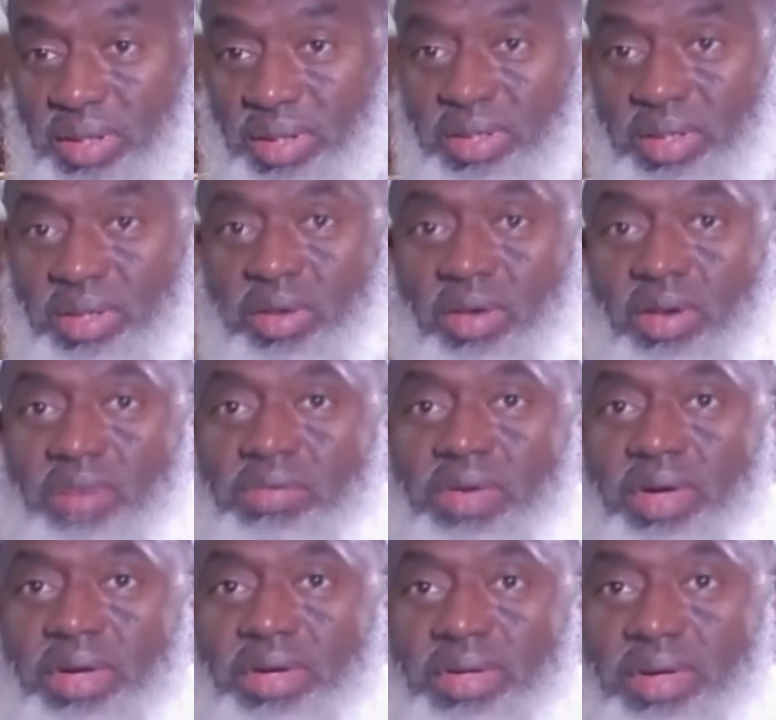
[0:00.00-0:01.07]
and they don't
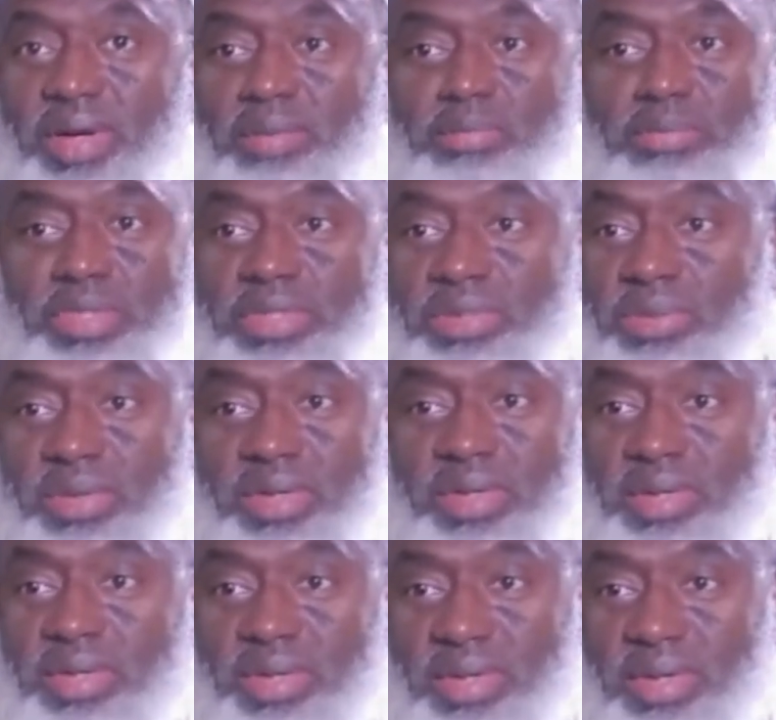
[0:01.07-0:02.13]
have any ambition or
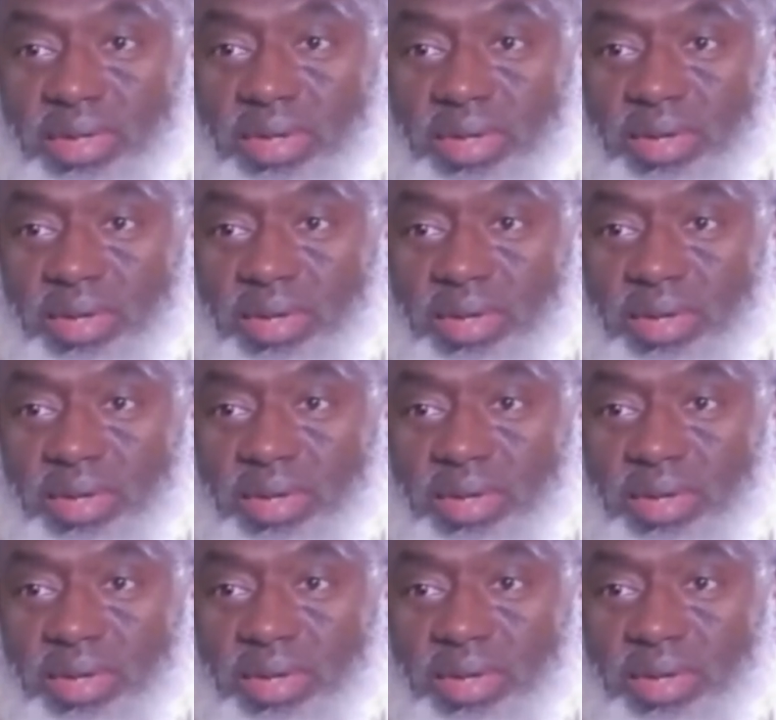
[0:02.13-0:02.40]
anything.